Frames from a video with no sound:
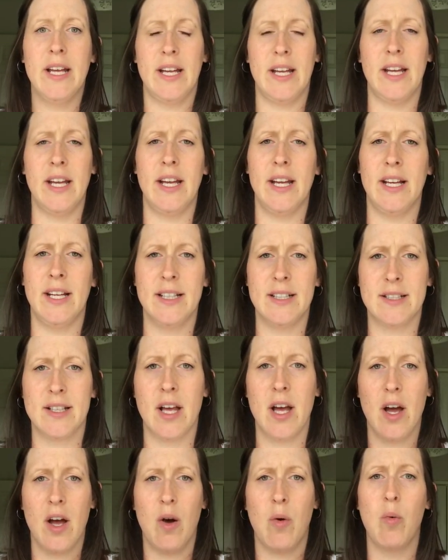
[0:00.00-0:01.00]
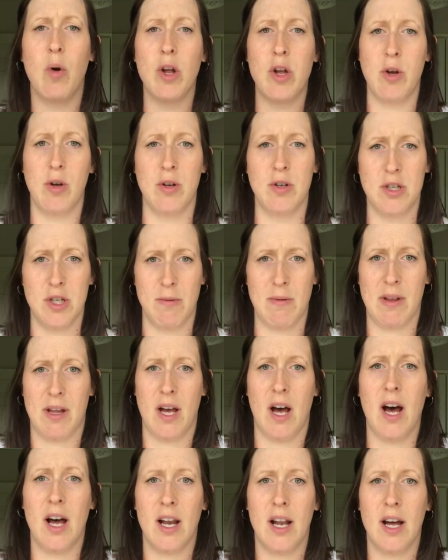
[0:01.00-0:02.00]
is what you can do with
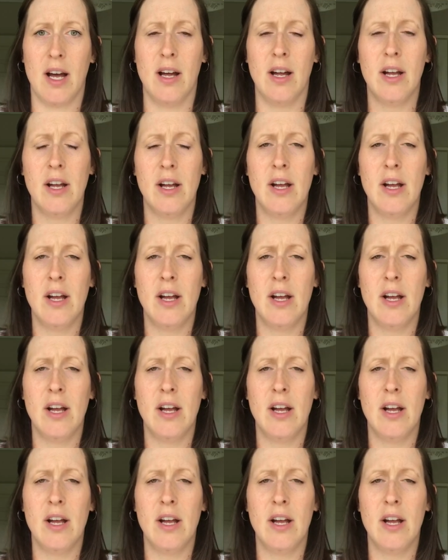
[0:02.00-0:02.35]
colour.